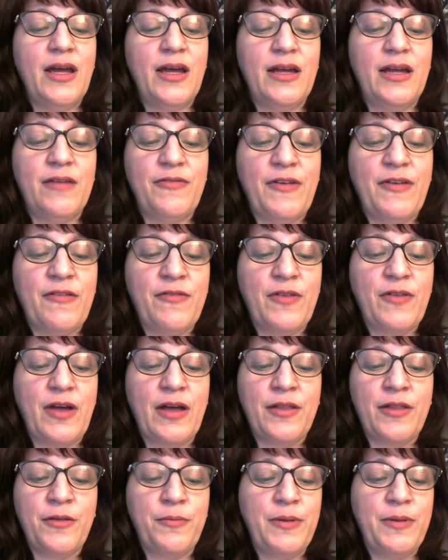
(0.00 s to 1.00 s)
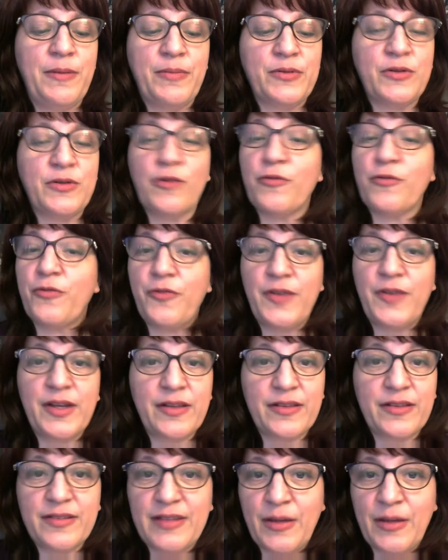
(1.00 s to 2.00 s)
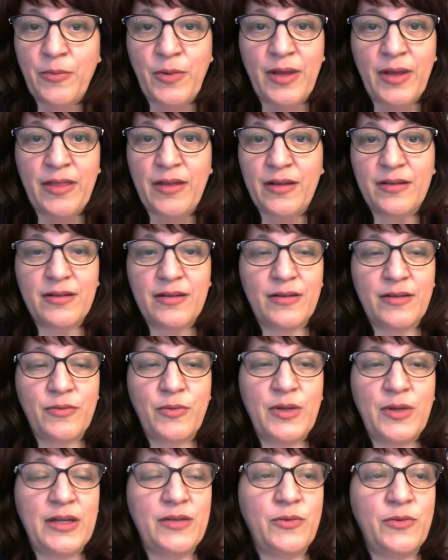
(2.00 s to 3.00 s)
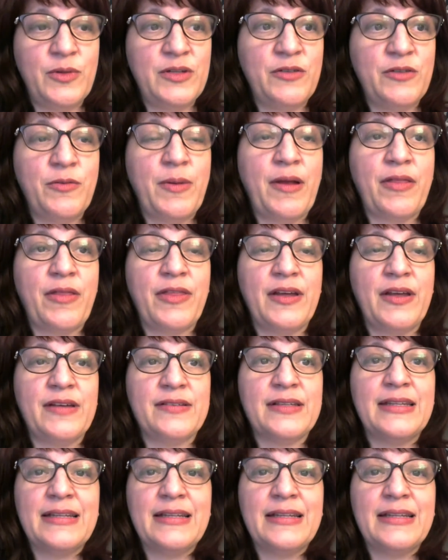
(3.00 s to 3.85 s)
if other people don't feel the same way that we do about things.